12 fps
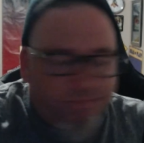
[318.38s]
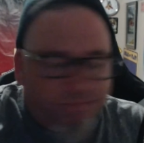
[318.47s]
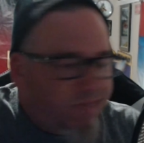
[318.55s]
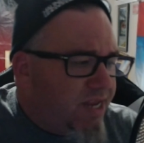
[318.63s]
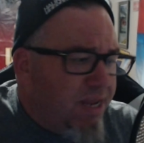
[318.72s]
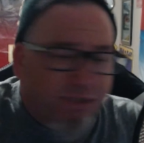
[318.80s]

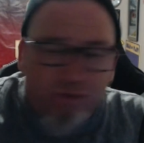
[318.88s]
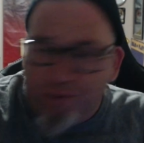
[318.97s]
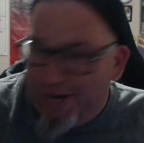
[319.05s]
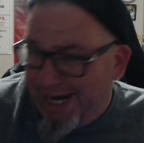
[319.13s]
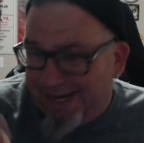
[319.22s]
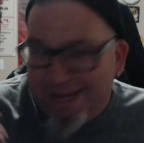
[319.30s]
It was
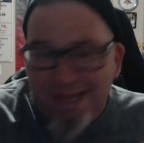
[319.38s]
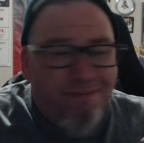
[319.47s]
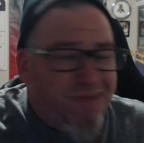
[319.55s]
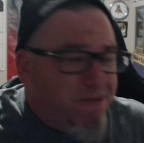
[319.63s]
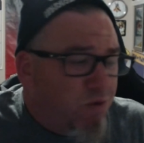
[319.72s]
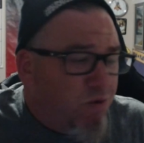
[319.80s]
great.
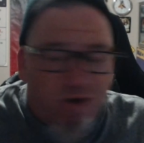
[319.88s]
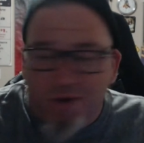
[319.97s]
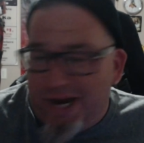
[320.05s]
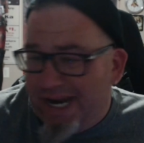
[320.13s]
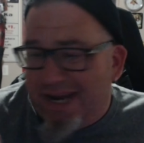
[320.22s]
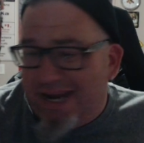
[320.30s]
People were
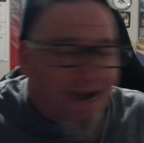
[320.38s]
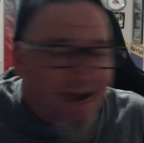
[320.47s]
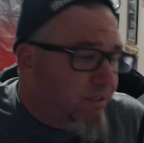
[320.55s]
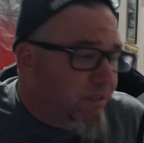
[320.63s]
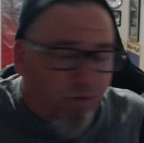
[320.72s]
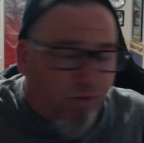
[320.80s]
great.
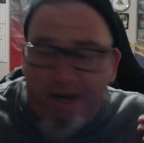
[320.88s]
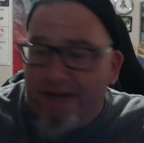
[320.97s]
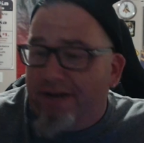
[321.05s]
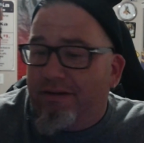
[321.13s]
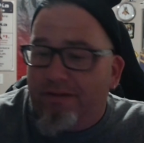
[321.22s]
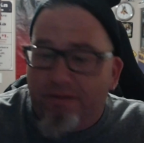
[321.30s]
Actors were
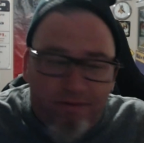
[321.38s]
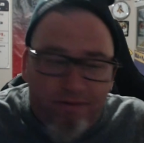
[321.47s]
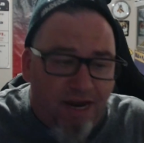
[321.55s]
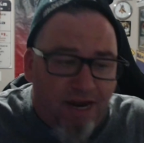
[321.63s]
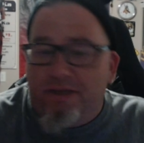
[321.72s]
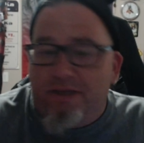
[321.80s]
great.
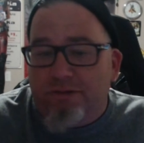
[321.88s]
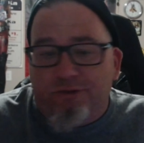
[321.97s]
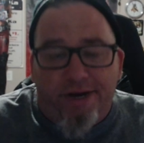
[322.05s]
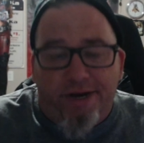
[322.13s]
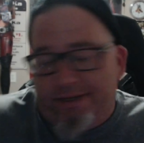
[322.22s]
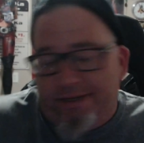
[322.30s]
Everything was
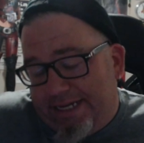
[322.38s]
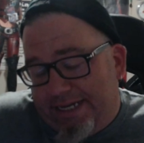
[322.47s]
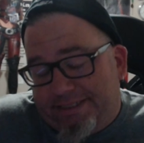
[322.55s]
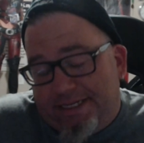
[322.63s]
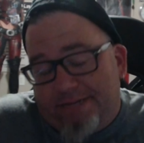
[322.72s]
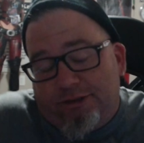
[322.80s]
great. Like I
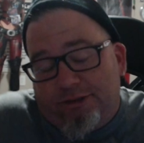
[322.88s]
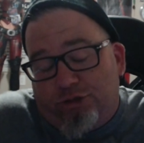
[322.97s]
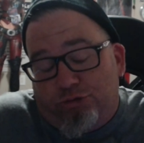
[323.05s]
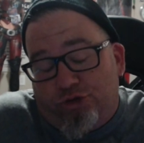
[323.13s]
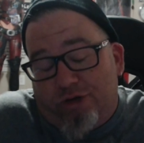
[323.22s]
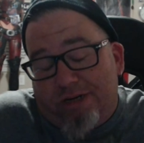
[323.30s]
said, it was just too
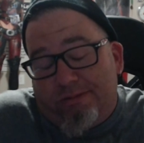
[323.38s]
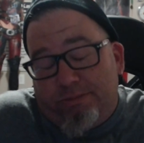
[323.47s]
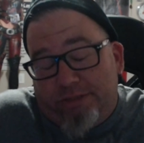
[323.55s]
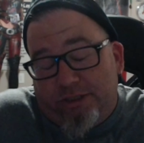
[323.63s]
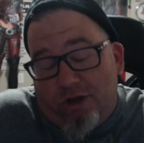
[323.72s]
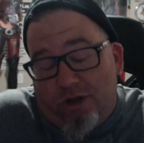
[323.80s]
short and I wish it
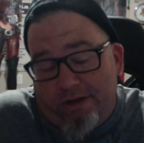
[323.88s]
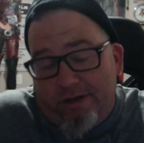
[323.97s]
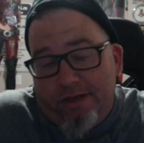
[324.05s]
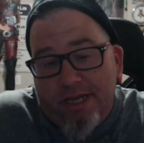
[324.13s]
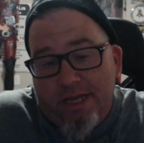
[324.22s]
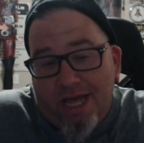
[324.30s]
was longer.
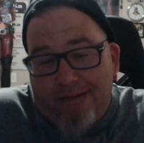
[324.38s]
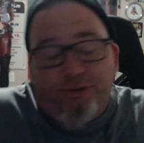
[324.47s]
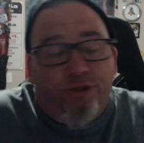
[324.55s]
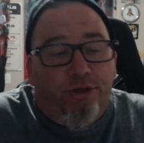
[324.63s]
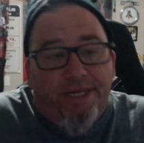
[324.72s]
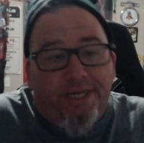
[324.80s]
I'm
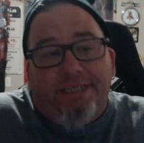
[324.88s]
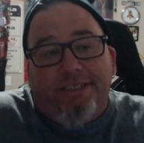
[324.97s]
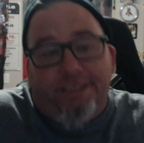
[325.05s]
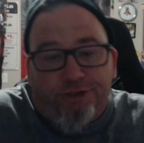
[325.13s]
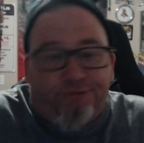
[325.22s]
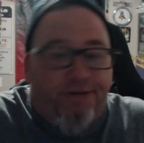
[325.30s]
sure that he's
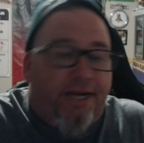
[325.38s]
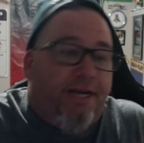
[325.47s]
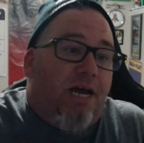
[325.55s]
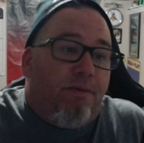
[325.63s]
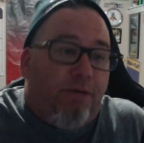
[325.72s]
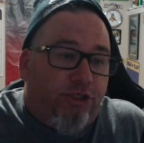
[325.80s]
constrained on
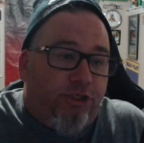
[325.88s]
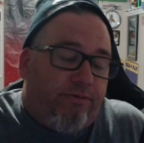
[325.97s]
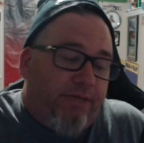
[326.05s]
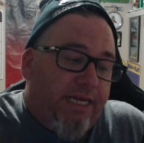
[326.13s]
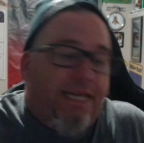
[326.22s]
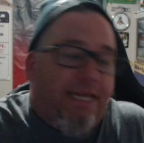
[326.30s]
how much
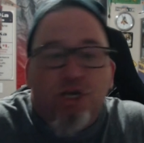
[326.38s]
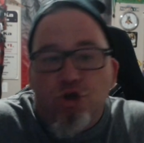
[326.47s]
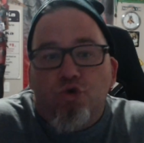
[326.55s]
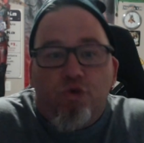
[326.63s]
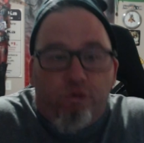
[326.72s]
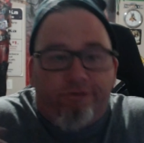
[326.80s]
he can
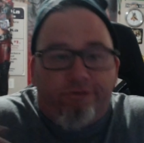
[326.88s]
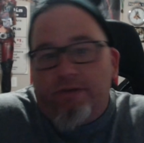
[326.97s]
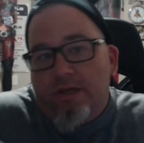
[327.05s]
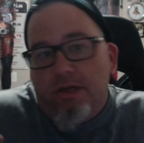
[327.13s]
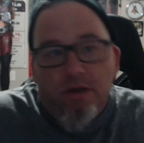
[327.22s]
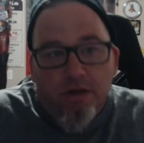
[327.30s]
use
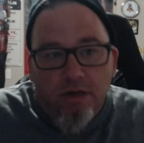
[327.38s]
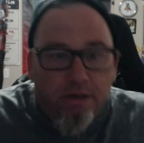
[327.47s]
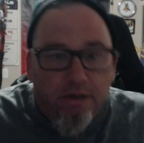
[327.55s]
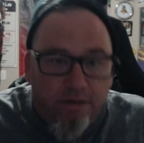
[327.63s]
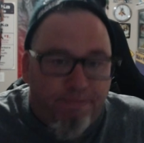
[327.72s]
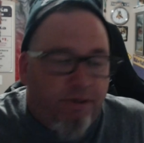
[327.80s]

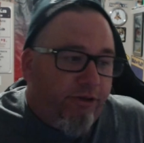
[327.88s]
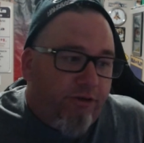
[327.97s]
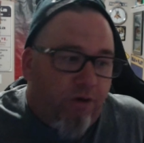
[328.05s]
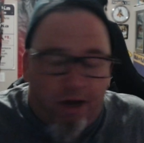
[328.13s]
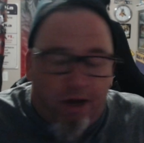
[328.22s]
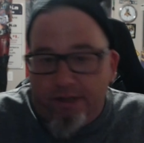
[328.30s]
to build his
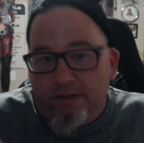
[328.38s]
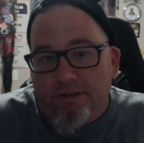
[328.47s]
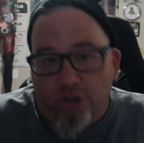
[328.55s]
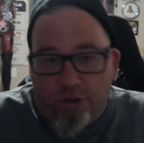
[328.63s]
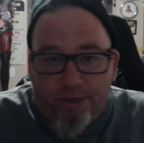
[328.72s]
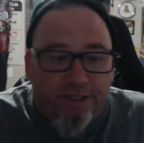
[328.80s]
haunt.
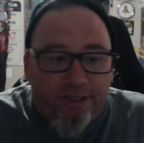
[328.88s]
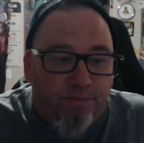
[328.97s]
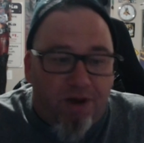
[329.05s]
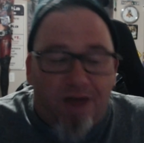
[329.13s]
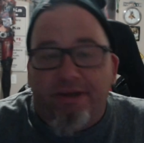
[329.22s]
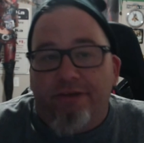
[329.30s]
So that's
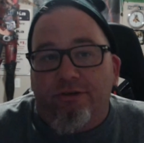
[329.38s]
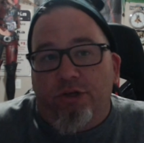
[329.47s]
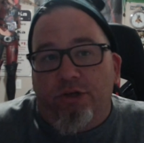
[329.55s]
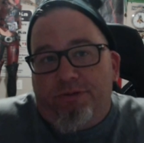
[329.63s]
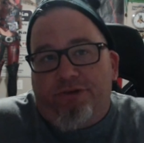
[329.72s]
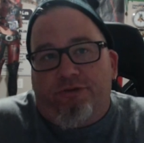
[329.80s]
probably his
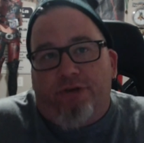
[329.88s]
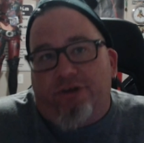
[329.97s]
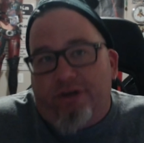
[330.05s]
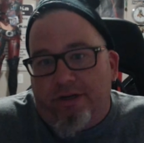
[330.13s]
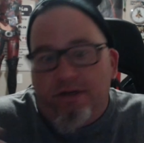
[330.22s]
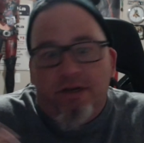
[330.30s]
only
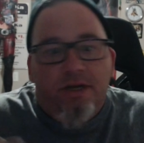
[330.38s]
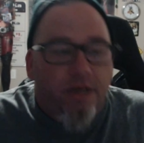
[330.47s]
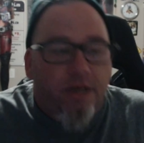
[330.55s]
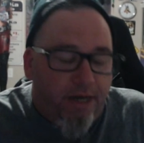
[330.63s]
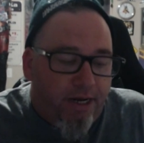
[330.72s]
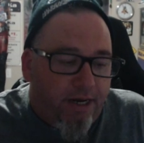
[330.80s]
restriction.
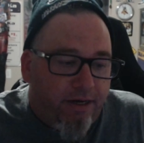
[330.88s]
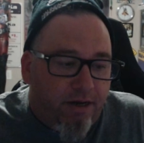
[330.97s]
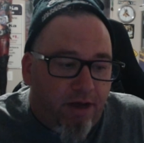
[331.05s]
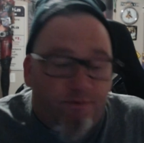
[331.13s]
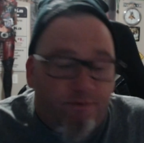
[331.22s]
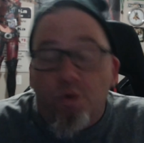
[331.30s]
And
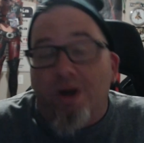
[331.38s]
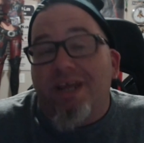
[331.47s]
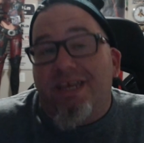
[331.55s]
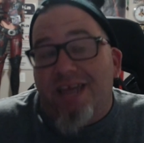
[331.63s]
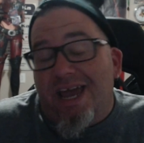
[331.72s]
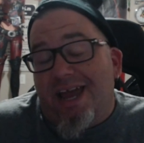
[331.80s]
for what
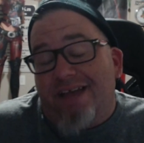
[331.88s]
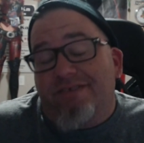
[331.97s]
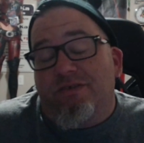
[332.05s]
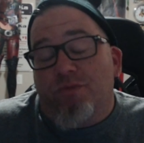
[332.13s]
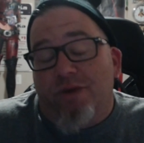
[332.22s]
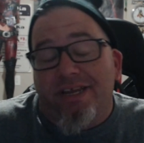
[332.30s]
he has
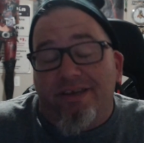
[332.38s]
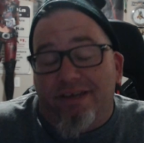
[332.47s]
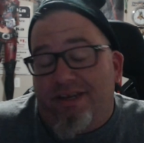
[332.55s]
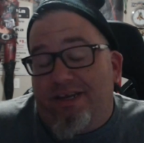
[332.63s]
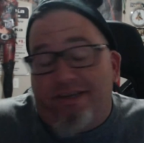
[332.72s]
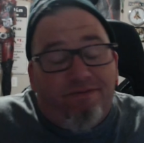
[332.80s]
and what he
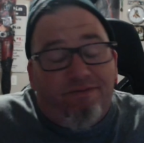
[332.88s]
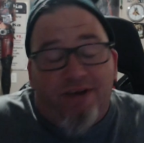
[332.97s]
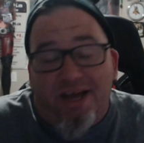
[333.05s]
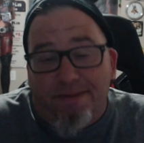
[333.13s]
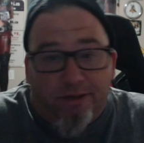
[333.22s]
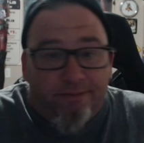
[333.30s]
did phenomenal.